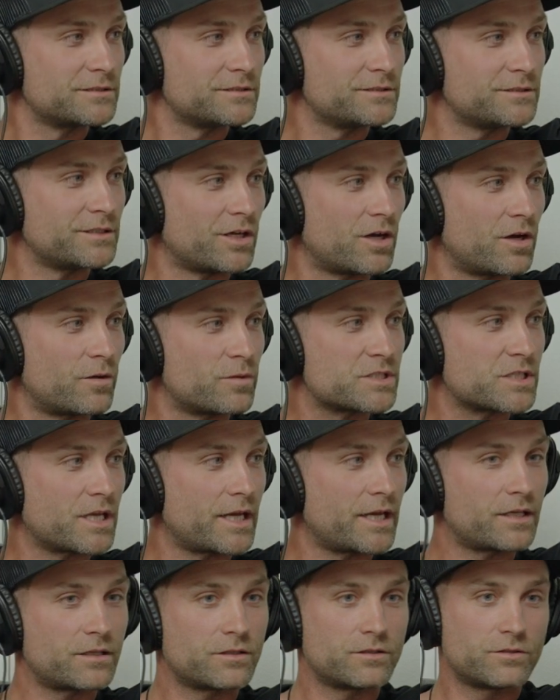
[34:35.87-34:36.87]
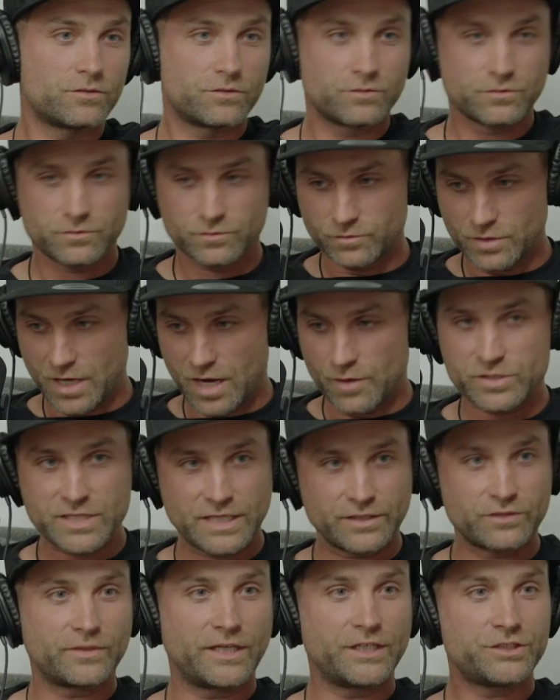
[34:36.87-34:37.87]
It was like I was at
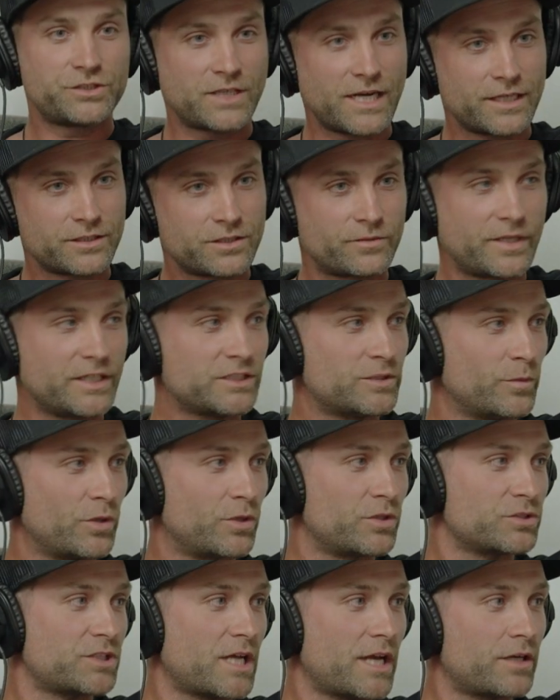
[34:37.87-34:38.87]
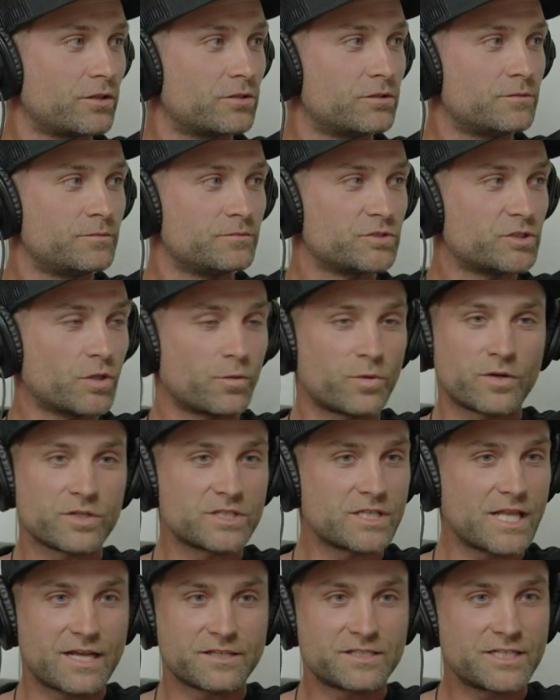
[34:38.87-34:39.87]
the racetrack to race a motorcycle, so I wasn't
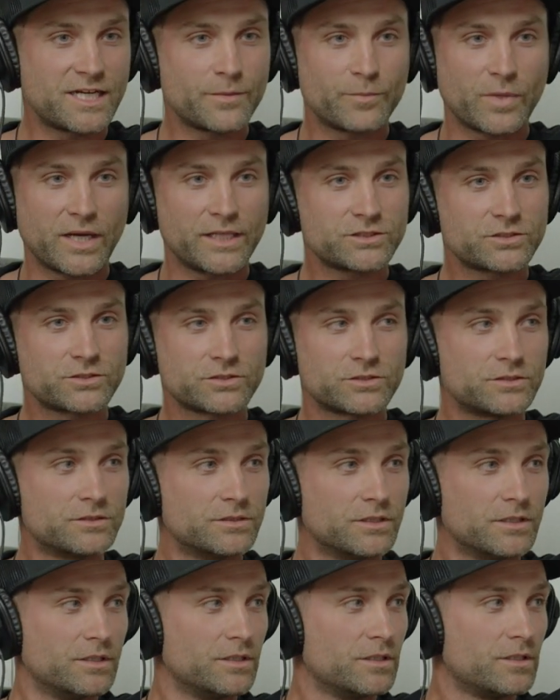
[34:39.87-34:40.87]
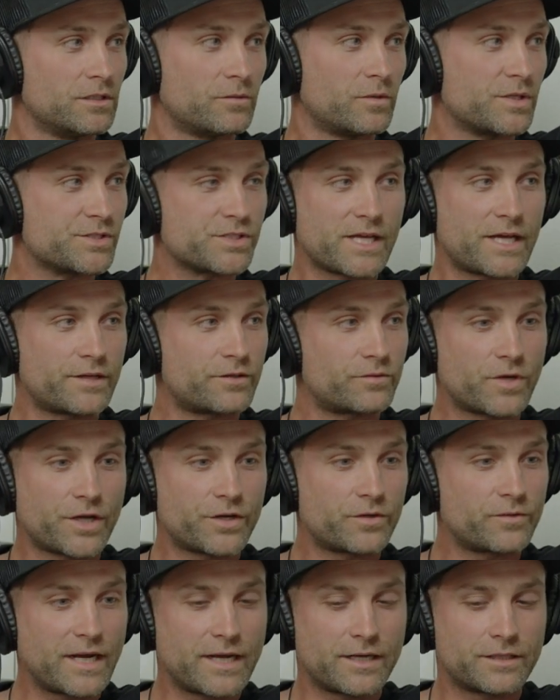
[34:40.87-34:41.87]
allowed to take a bicycle, wasn't allowed to run
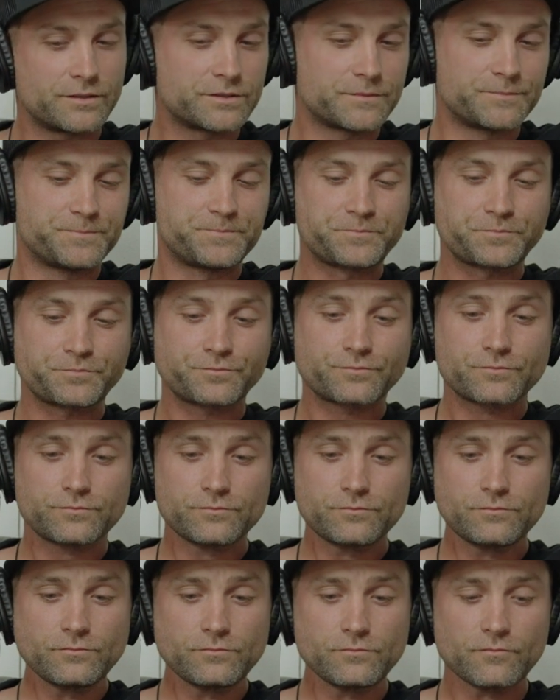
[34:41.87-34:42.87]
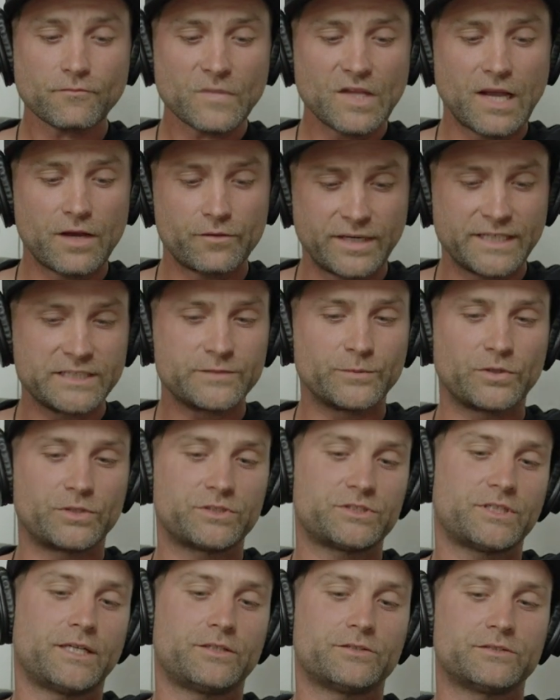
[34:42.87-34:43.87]
around. I raced
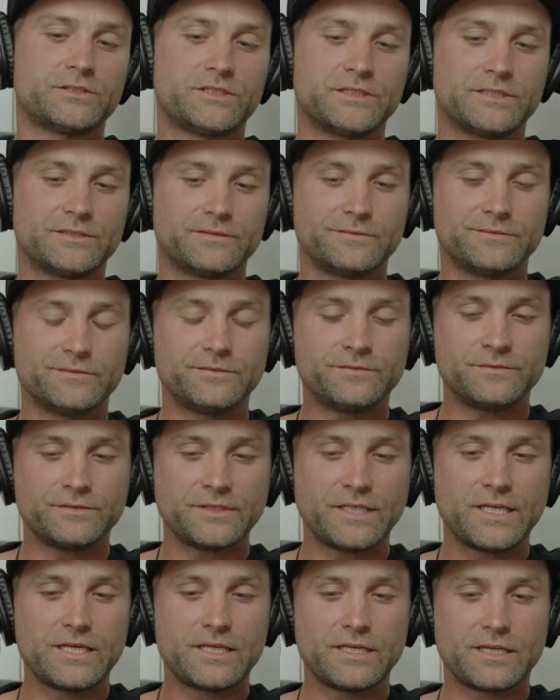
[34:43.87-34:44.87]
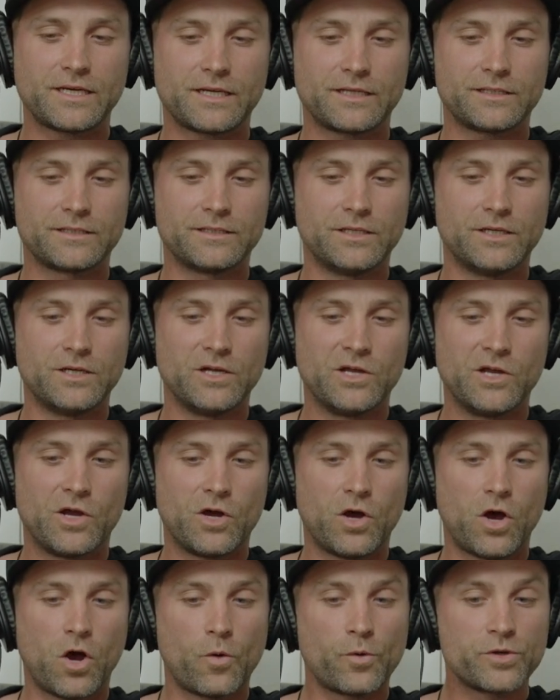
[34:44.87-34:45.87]
motorcycles, and he
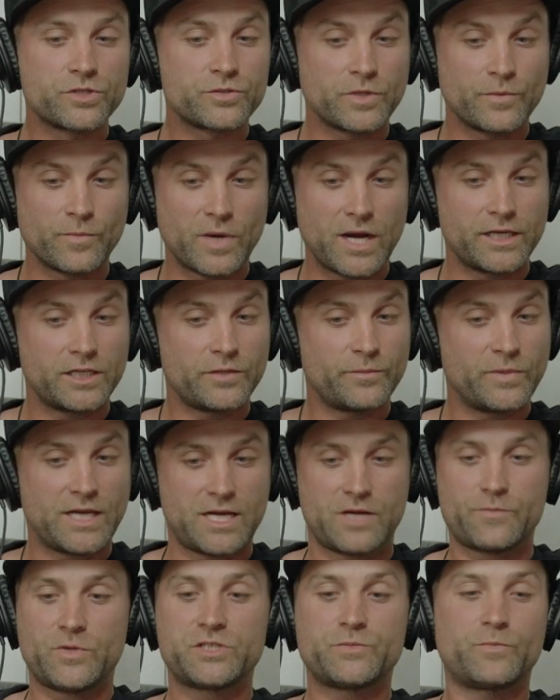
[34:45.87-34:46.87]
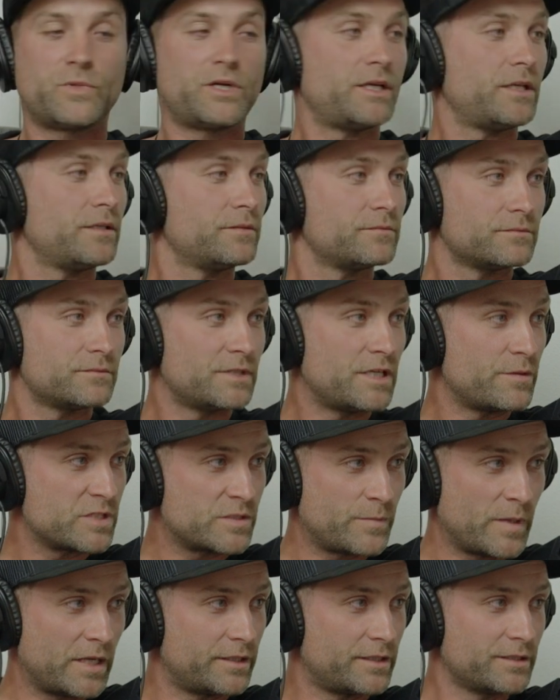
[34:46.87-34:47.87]
always reminded me how much money he was
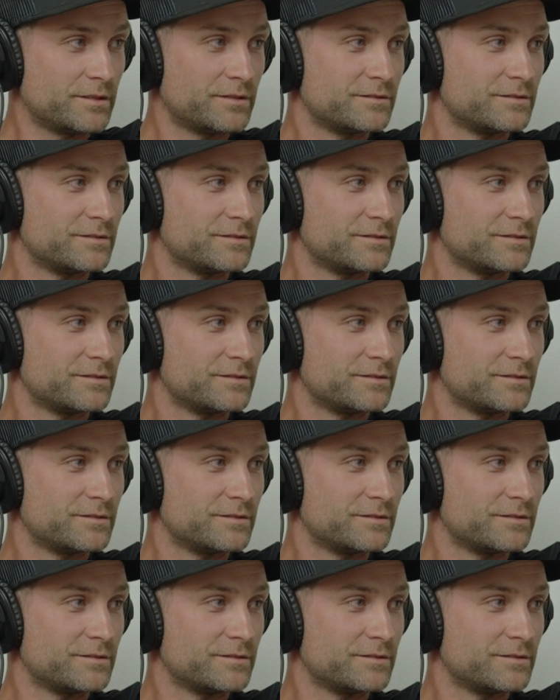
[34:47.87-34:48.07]
spending.